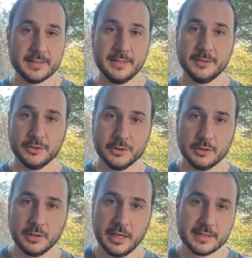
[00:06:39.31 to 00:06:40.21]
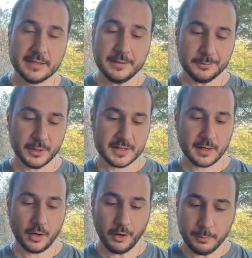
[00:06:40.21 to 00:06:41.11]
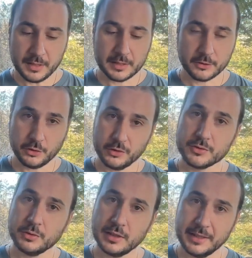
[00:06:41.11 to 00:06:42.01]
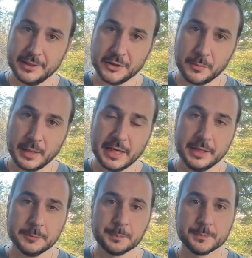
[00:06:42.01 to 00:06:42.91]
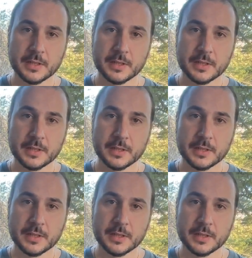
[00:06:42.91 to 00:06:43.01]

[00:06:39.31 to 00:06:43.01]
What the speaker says: simple as a hobby that you use to clear your mind,